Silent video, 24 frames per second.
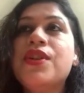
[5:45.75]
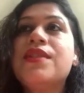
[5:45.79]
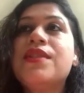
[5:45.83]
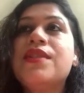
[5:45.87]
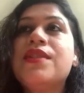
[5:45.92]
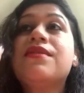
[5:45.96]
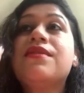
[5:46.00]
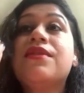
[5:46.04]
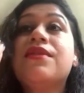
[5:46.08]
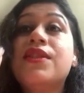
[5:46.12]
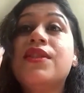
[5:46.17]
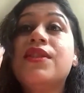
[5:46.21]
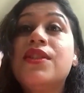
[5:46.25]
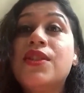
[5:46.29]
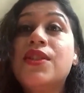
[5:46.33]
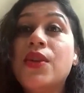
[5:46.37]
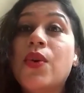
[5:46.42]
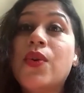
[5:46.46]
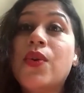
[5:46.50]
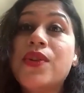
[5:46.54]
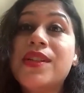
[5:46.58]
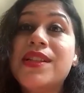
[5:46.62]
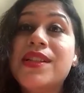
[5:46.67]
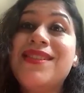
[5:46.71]
is
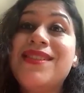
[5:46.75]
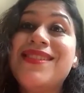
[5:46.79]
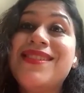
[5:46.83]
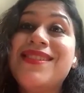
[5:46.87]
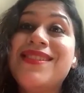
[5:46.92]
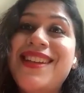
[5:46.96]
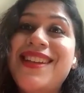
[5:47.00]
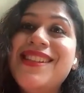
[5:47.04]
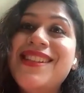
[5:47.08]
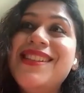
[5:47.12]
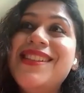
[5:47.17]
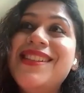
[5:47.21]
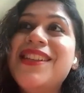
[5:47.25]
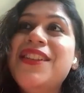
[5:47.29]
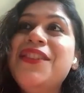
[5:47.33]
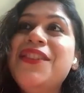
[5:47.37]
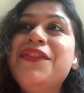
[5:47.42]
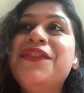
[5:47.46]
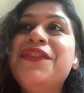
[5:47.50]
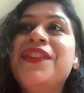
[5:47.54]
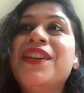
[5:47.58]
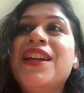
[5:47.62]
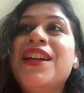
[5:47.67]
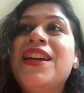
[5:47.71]
resource
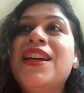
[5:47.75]
intensive,